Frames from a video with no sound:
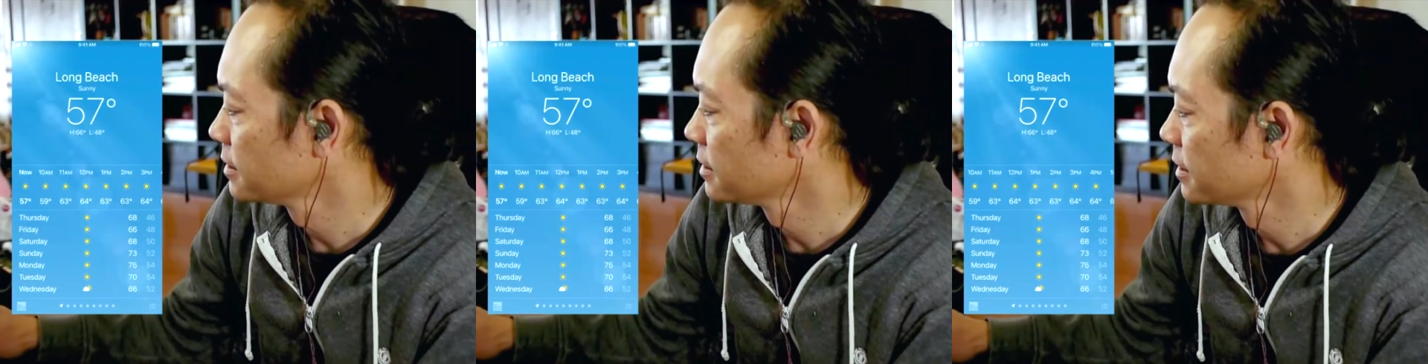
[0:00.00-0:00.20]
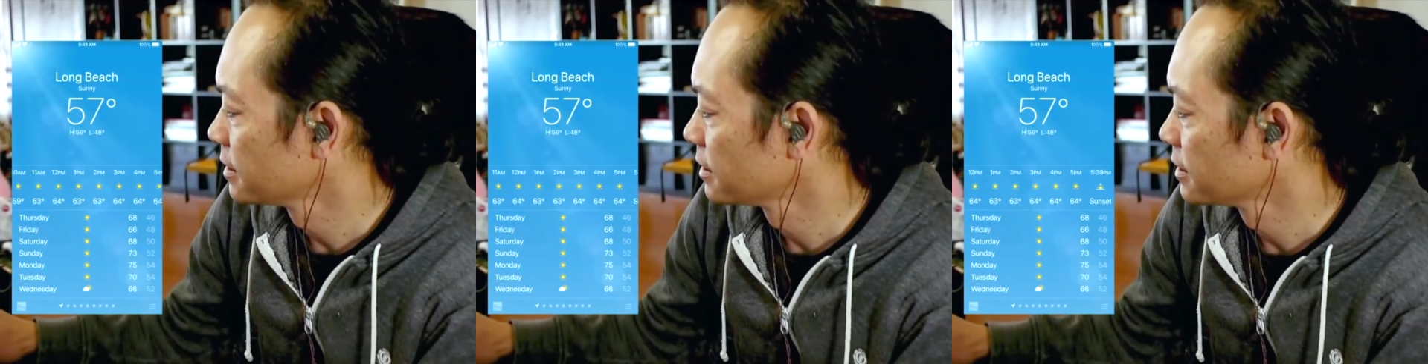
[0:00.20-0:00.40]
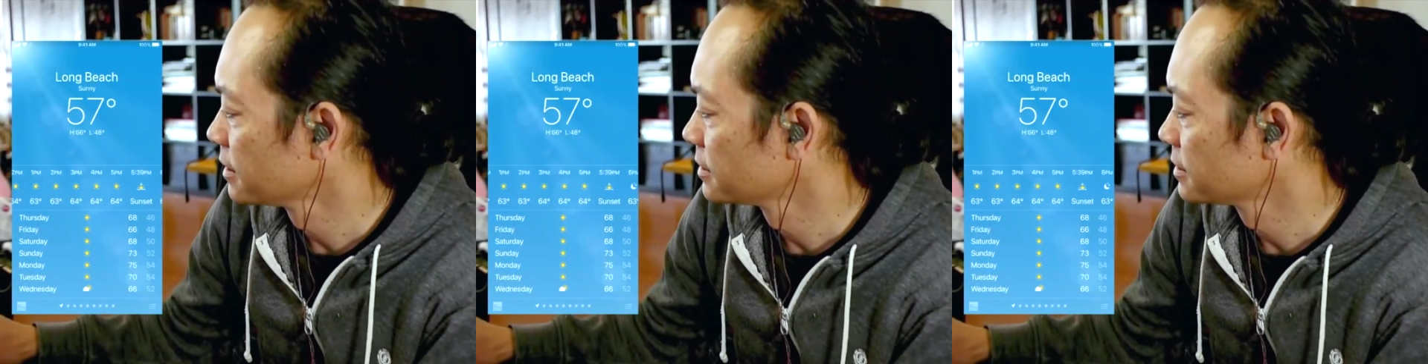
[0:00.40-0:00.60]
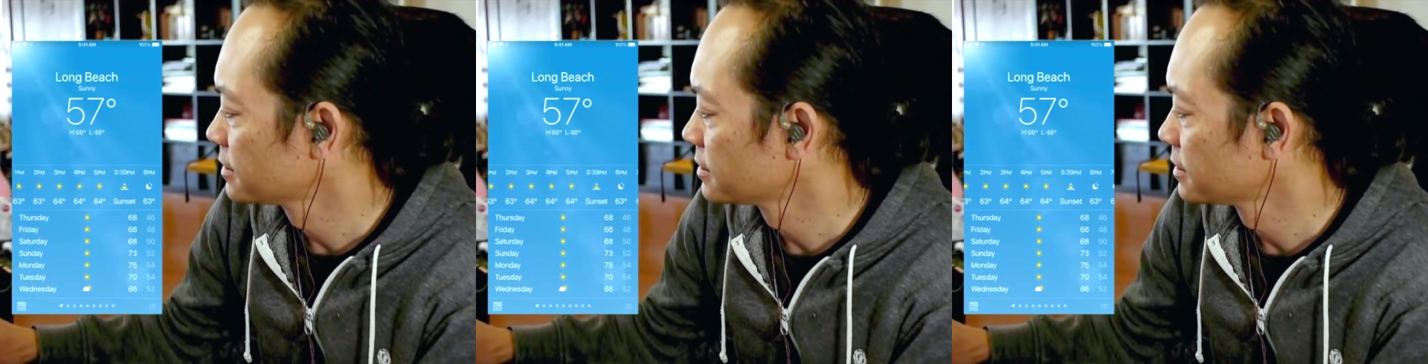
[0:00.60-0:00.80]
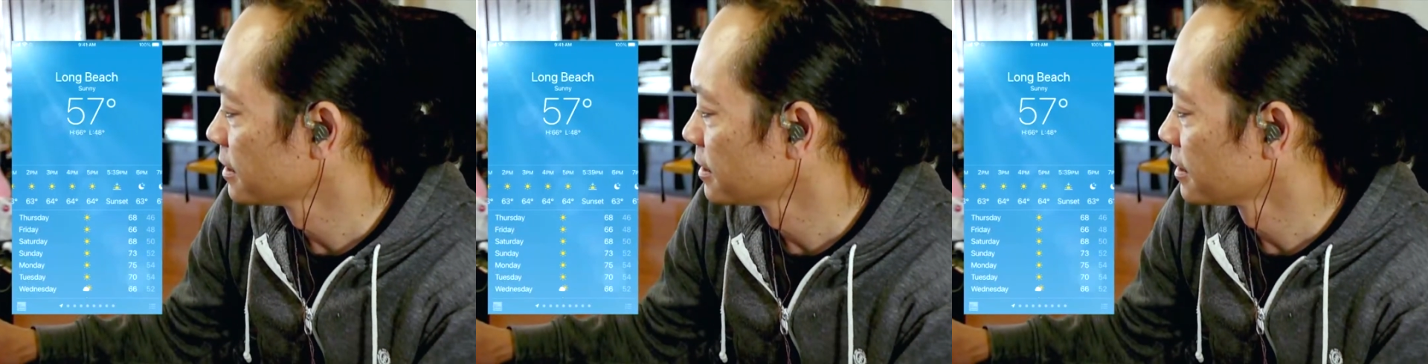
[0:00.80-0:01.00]
And it is
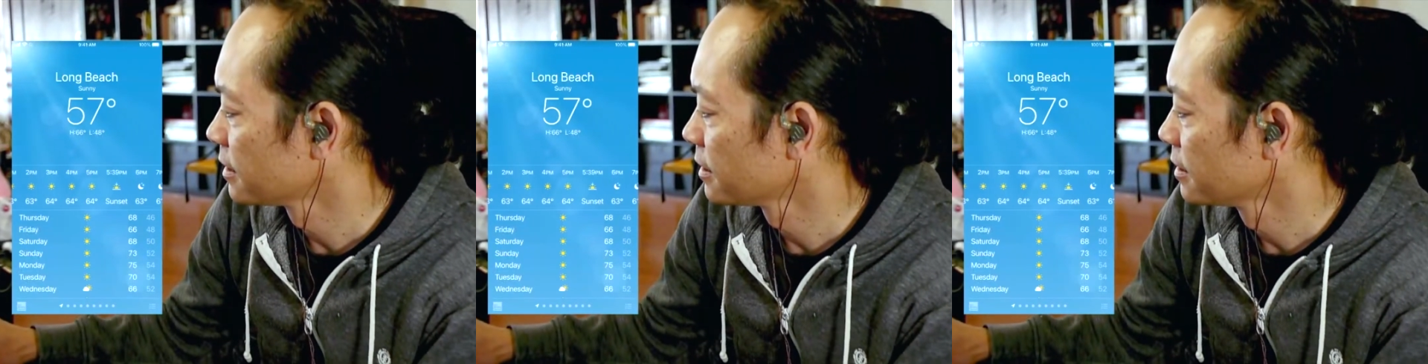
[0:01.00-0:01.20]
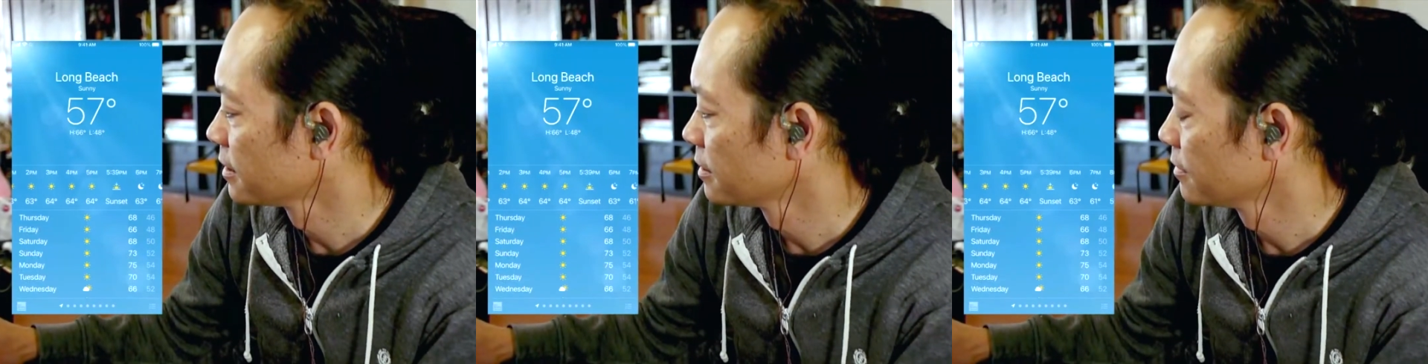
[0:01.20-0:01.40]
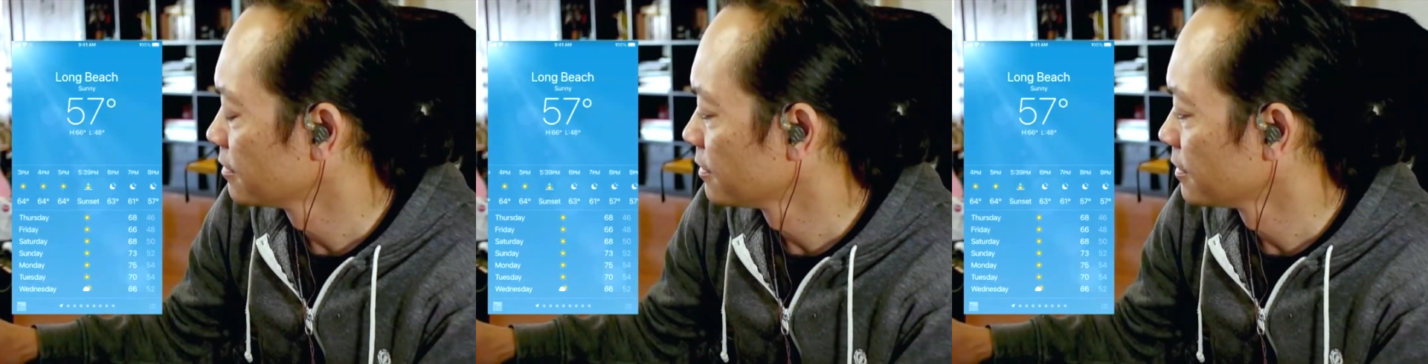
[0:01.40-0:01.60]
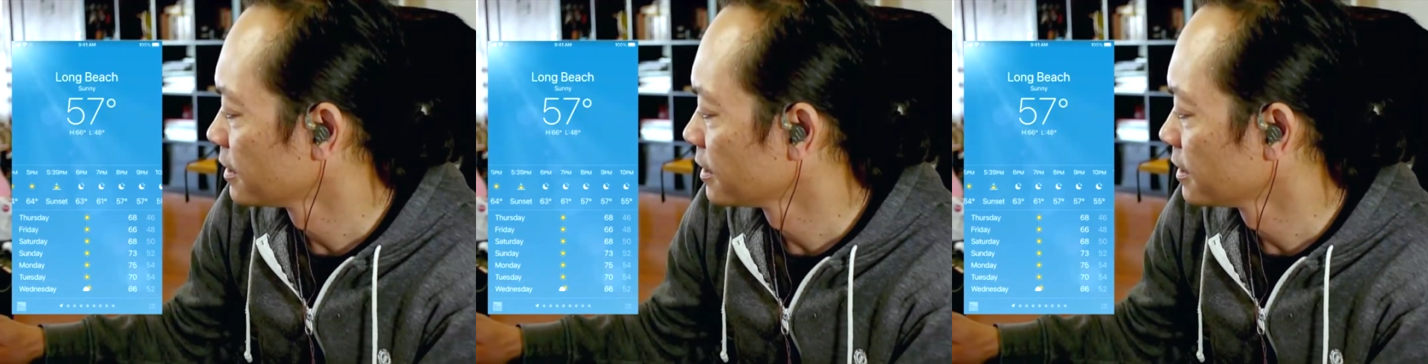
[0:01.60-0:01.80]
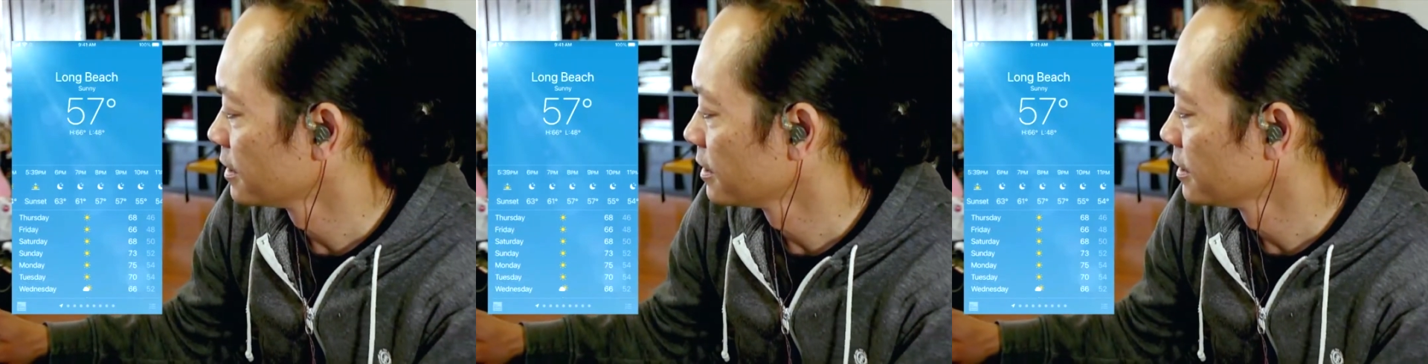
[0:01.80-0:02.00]
sunny,
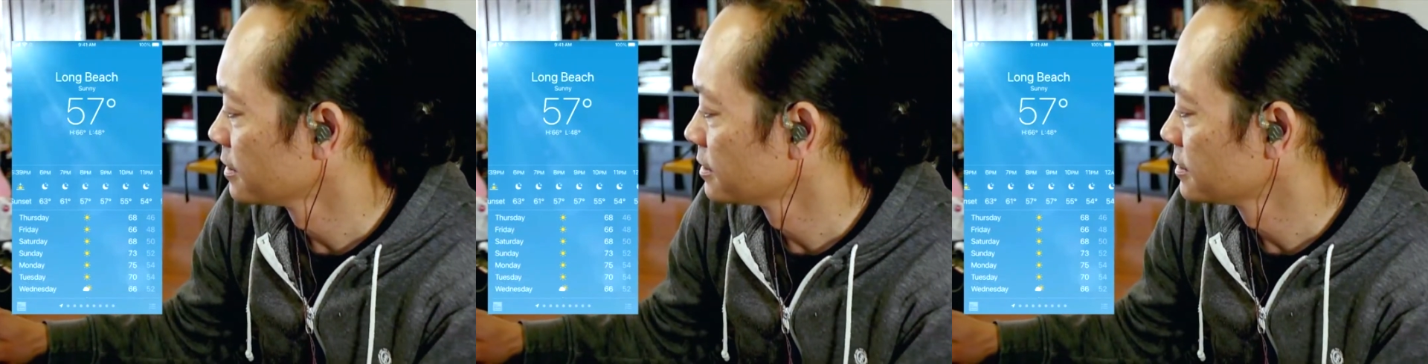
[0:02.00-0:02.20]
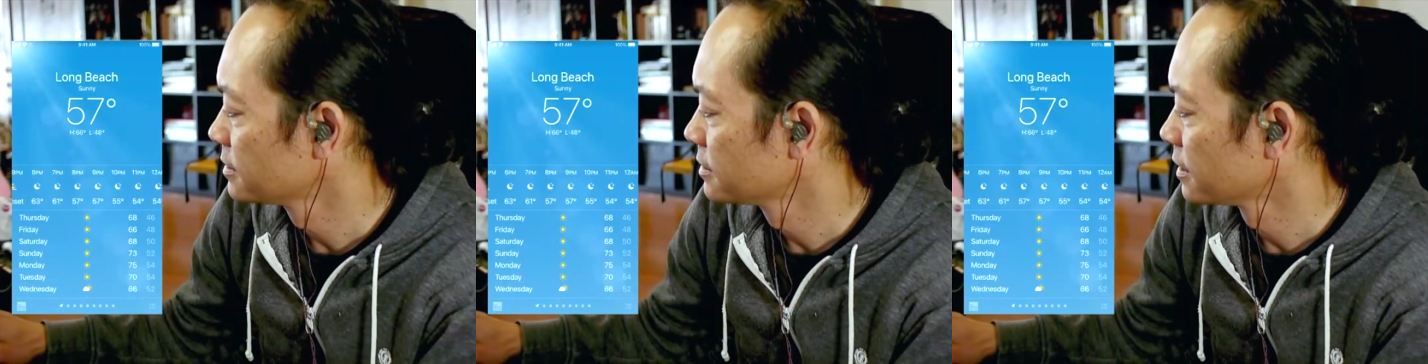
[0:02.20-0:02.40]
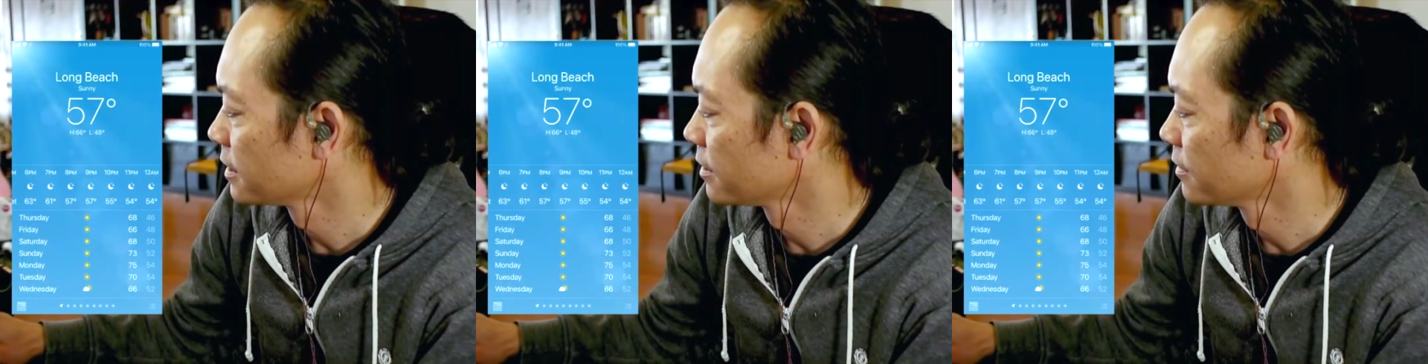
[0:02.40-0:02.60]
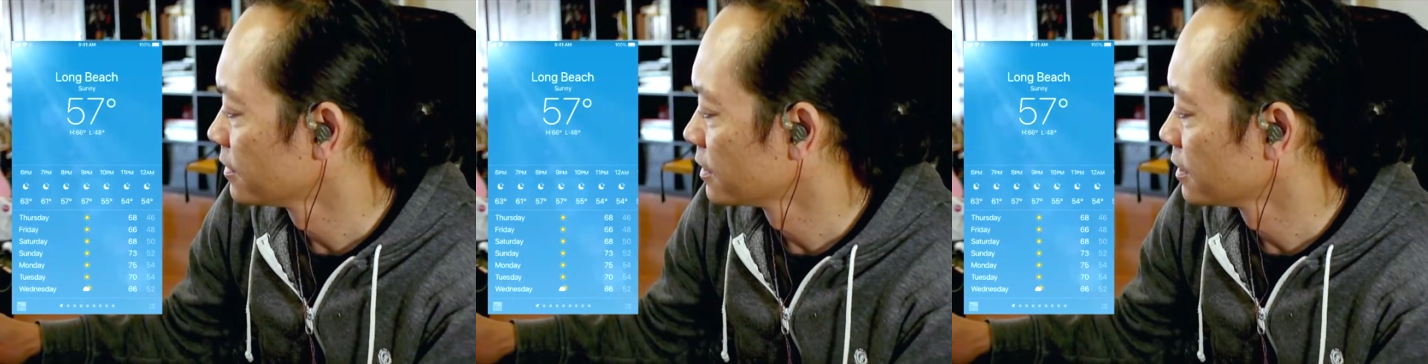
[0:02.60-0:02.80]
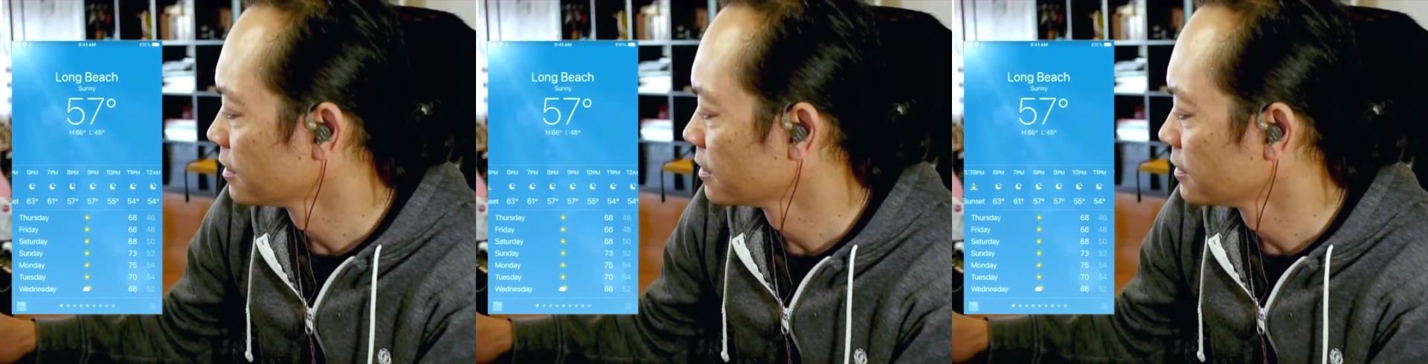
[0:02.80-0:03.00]
but it's staying
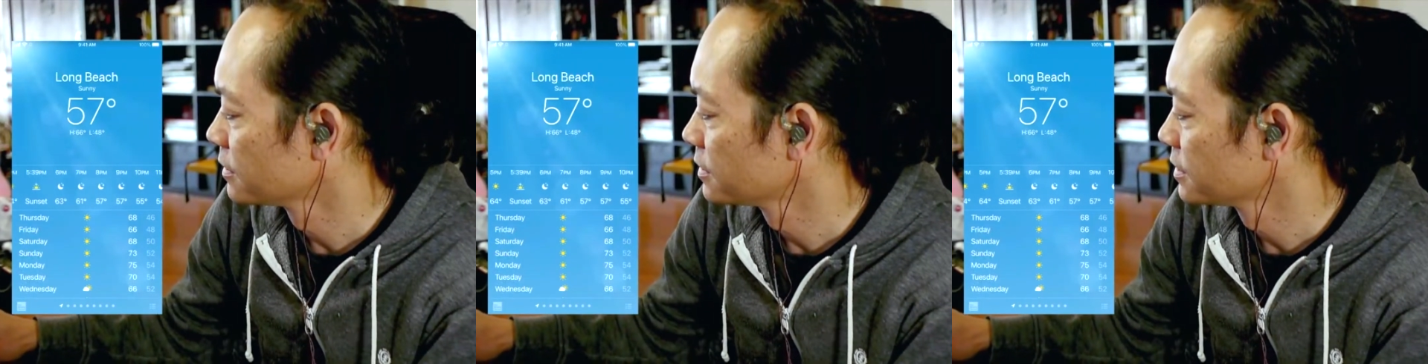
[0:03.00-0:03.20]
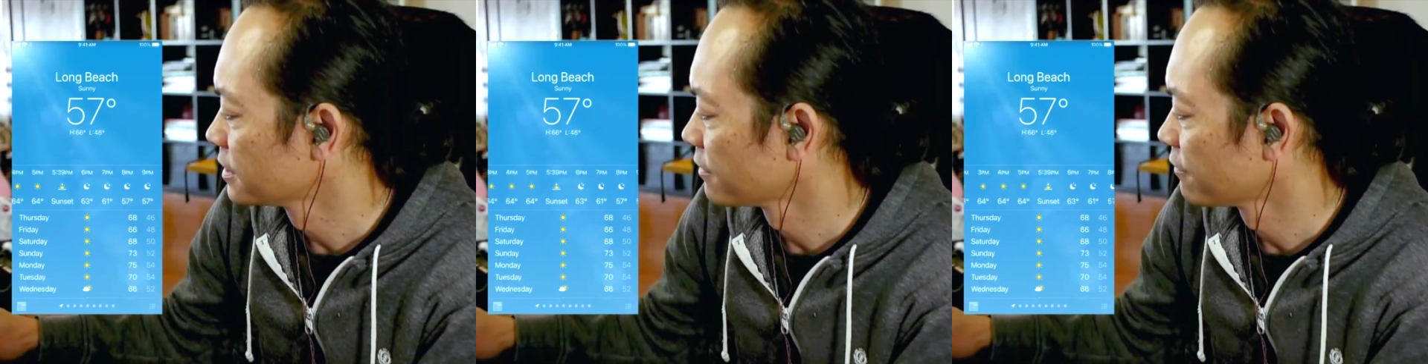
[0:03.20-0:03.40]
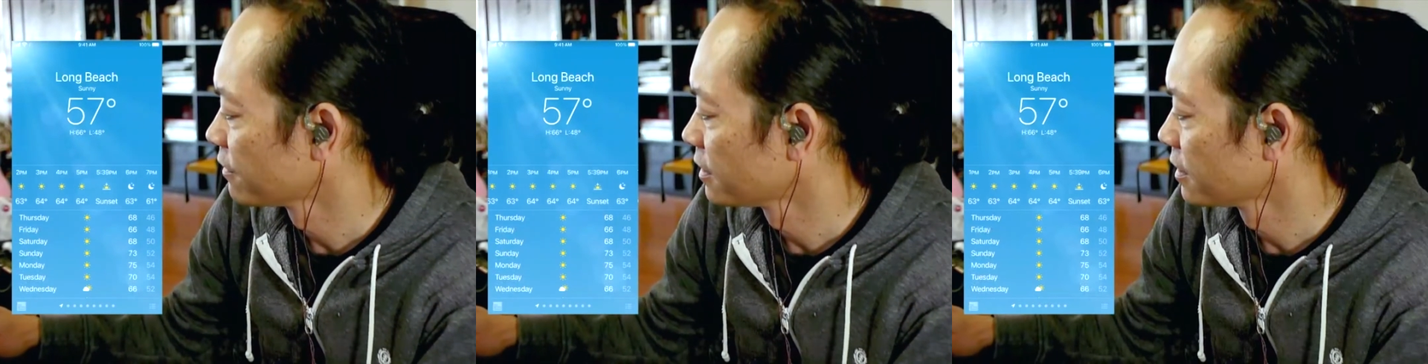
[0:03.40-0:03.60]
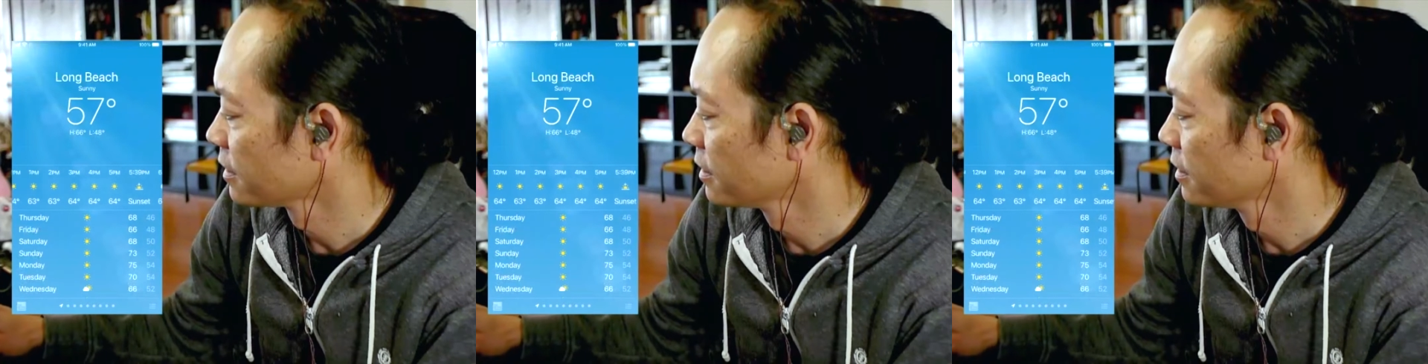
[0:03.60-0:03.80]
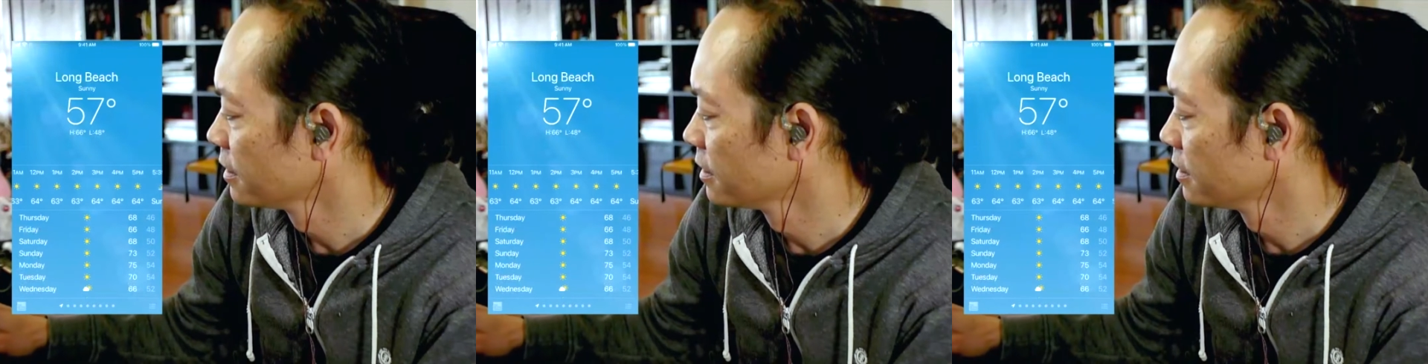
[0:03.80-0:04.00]
below
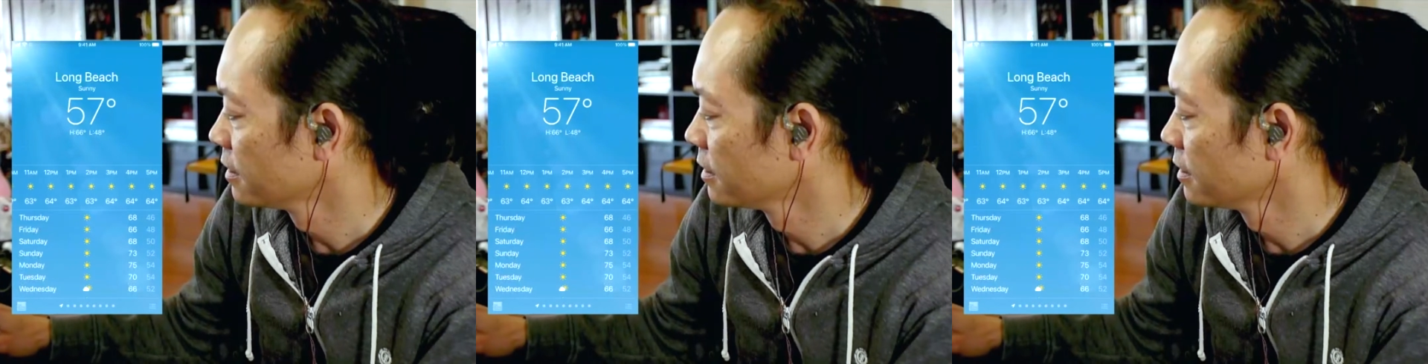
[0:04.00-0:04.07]
70.